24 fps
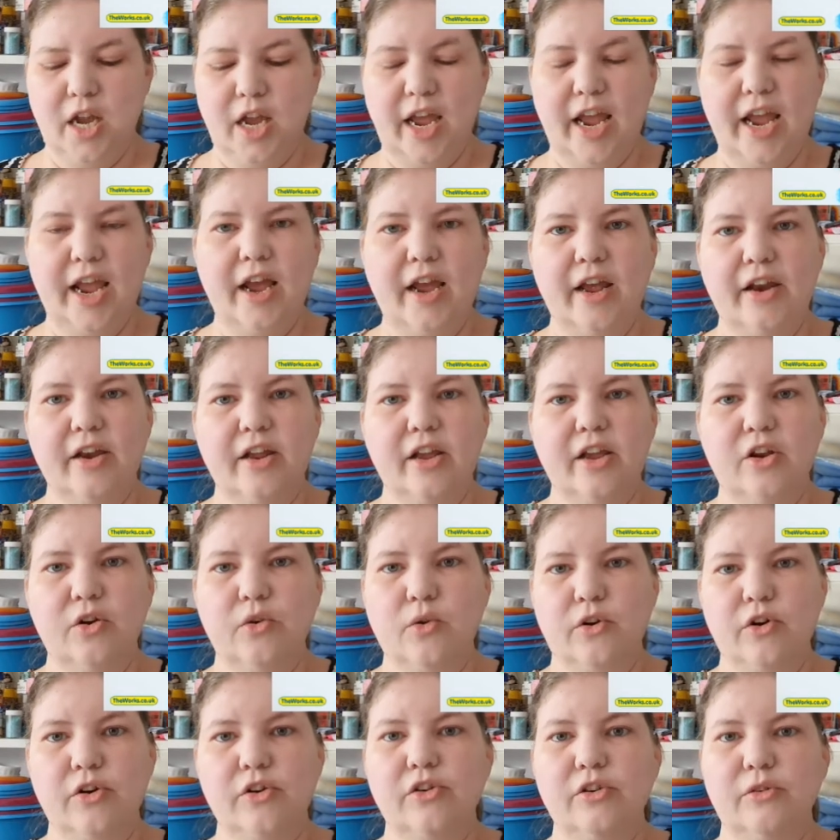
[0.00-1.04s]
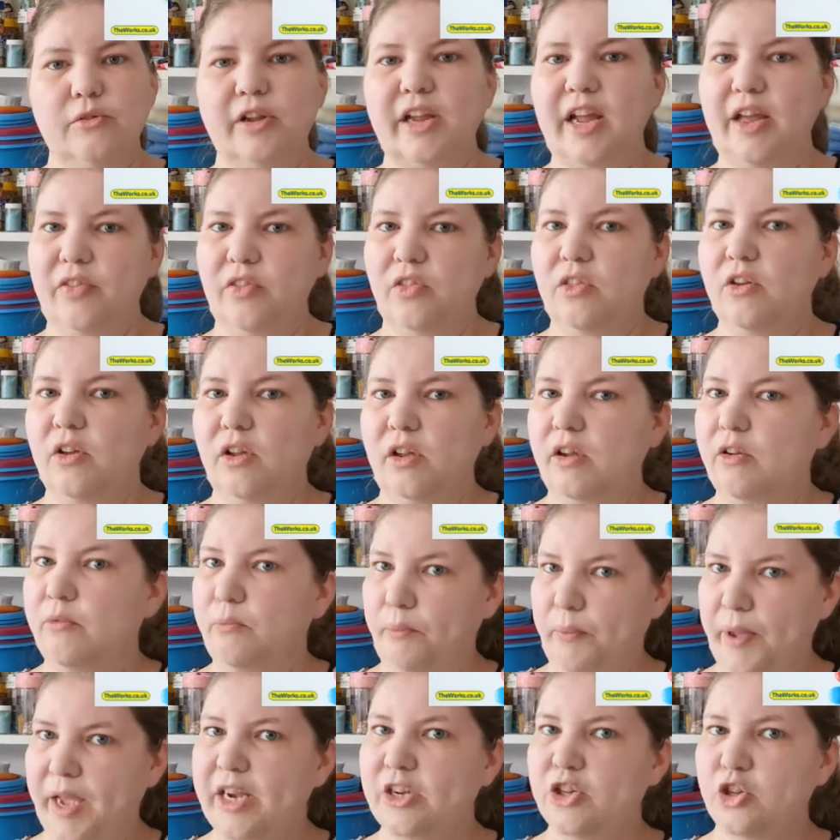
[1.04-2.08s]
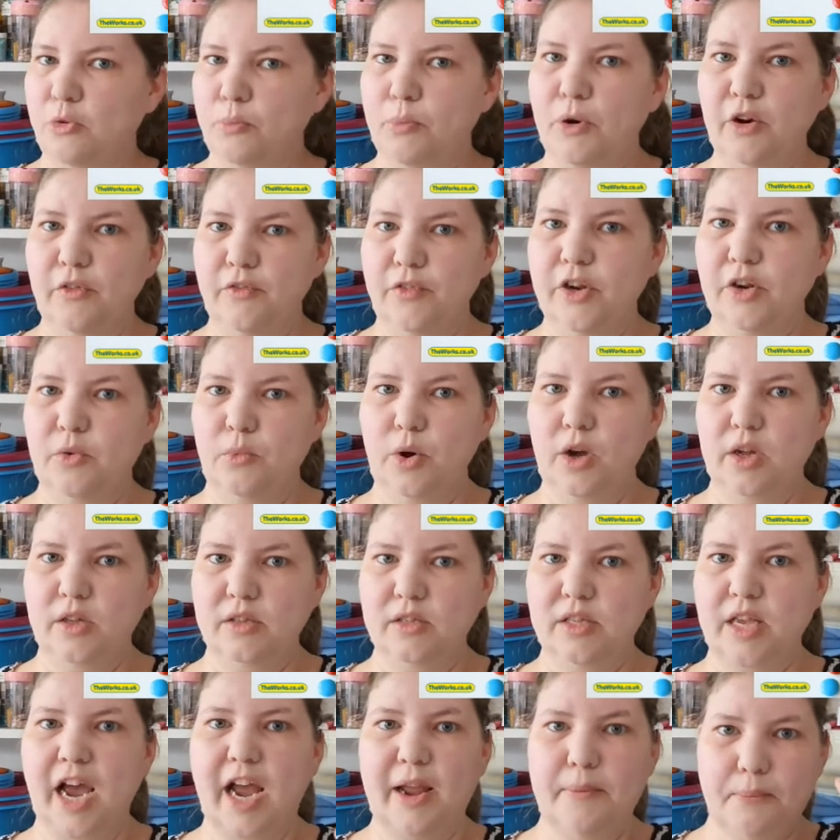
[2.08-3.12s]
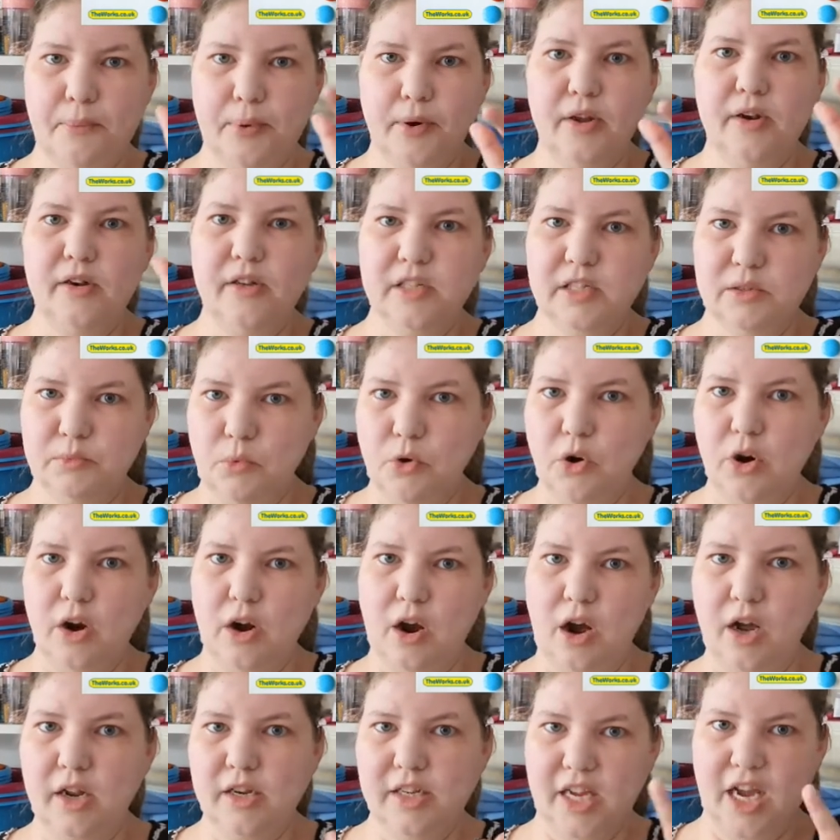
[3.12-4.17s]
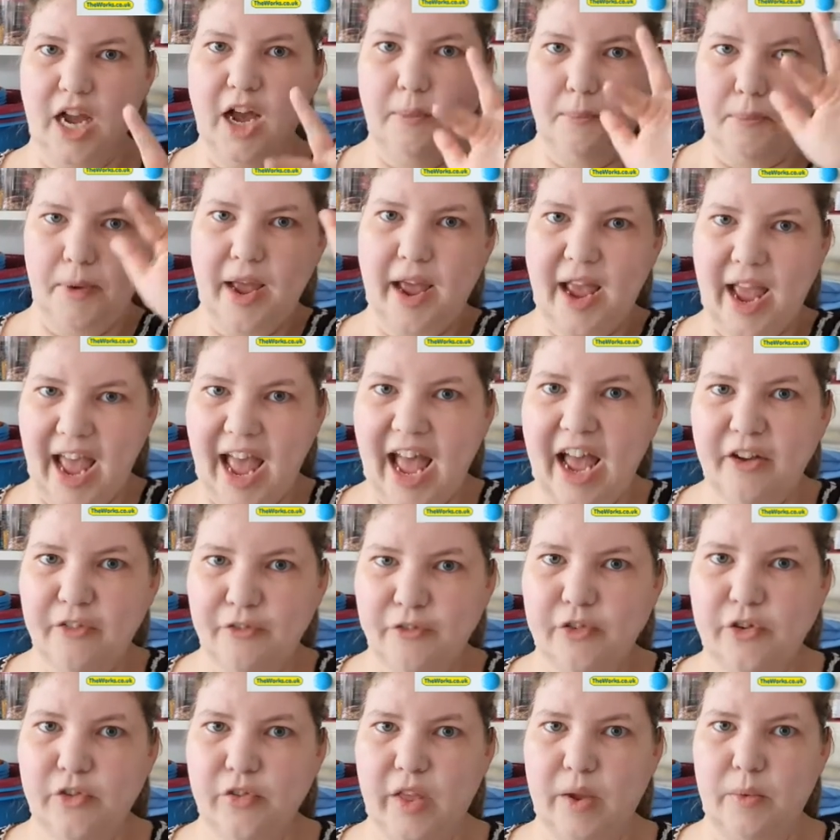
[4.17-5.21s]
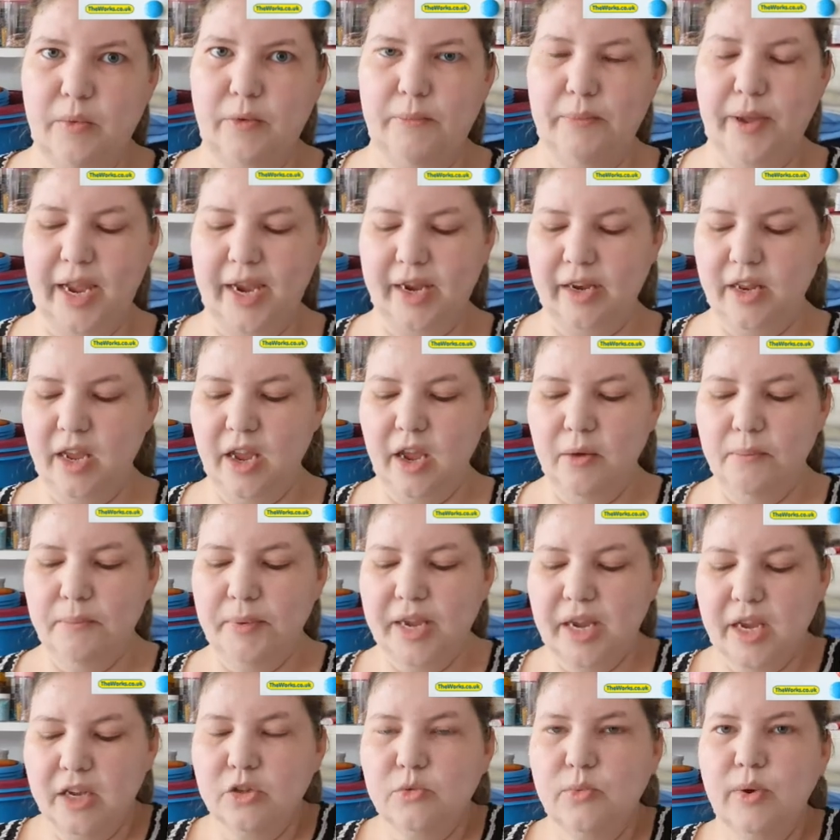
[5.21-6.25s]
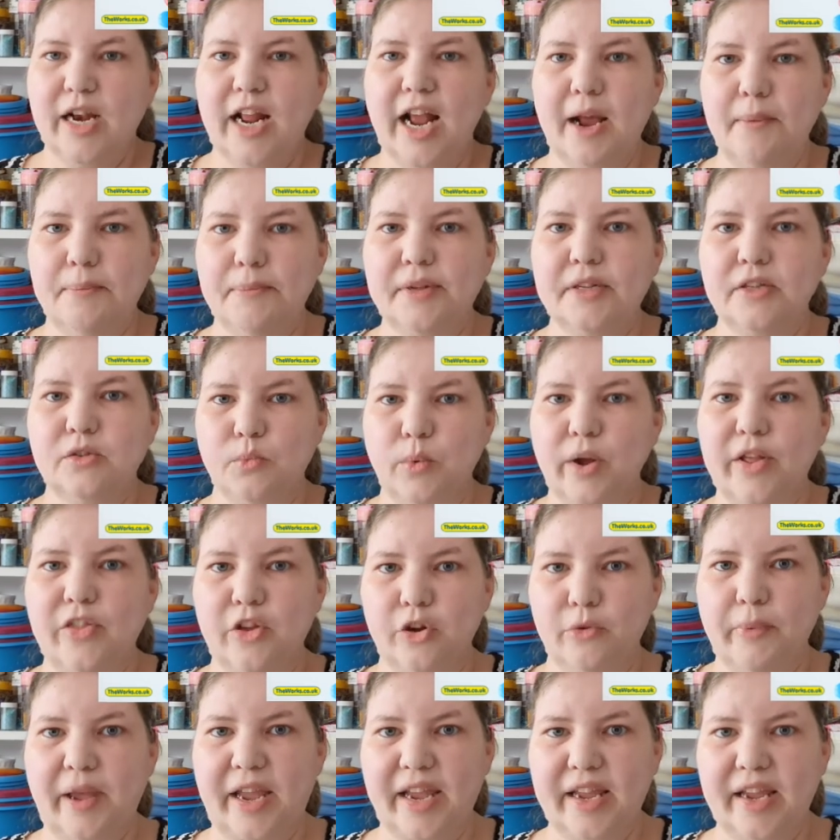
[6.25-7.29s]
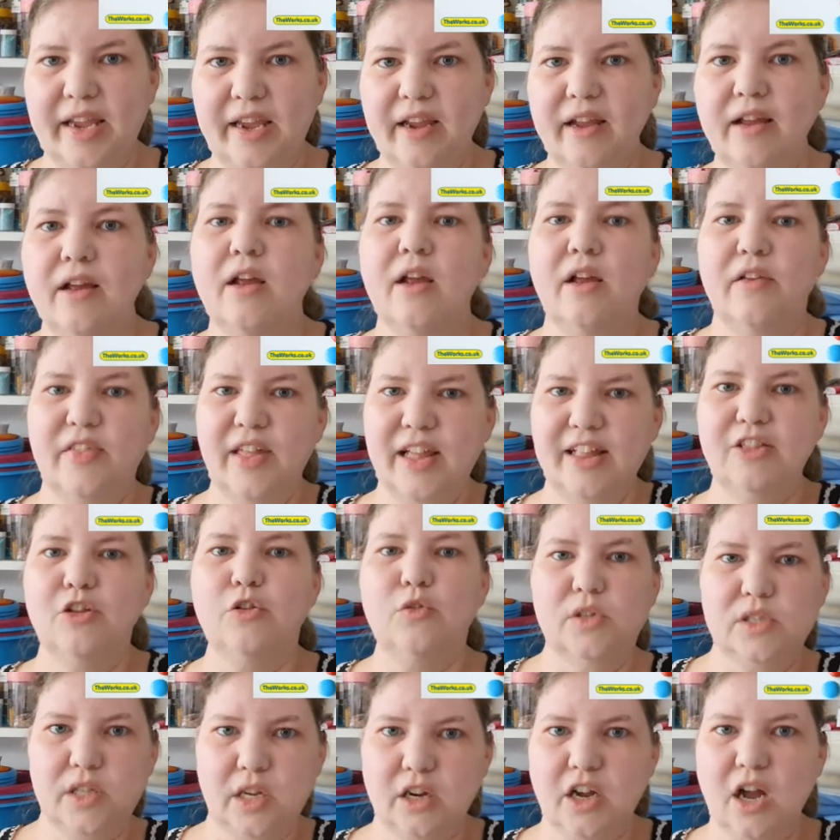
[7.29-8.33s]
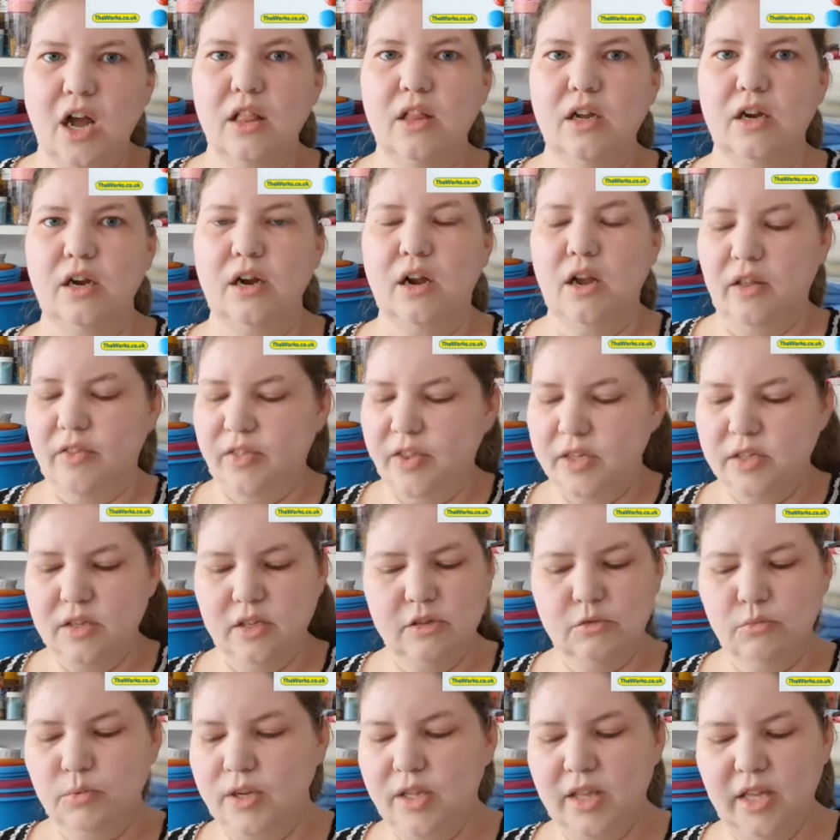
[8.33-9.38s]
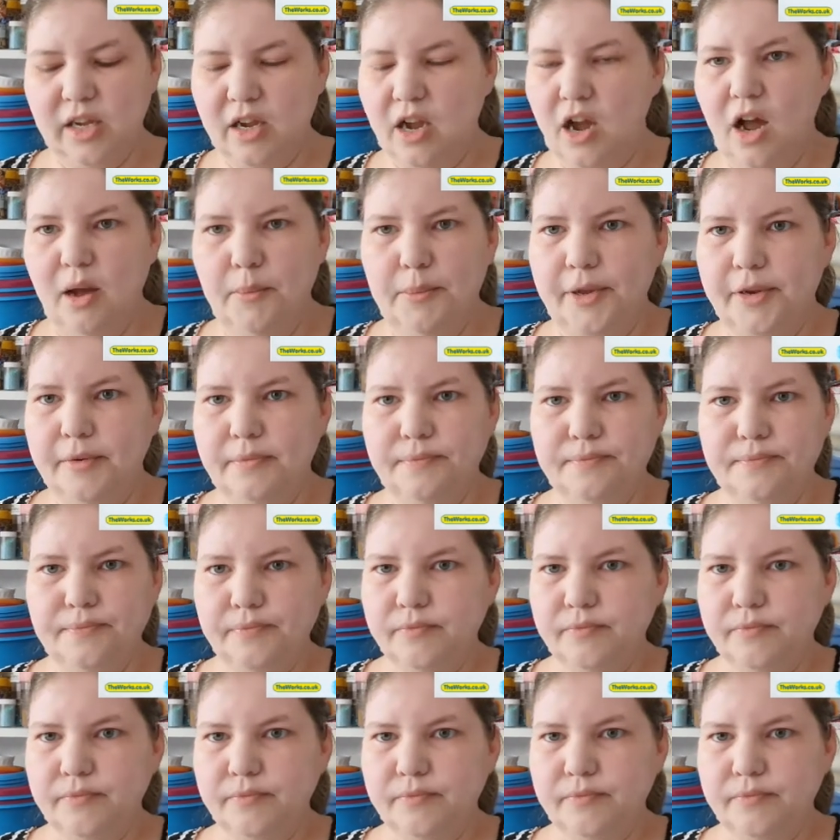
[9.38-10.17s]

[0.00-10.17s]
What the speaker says: And in order to get the picture perfect ones, I put s'more on top after they were baked, because what happens when they're baking, they lose their color. This is really common.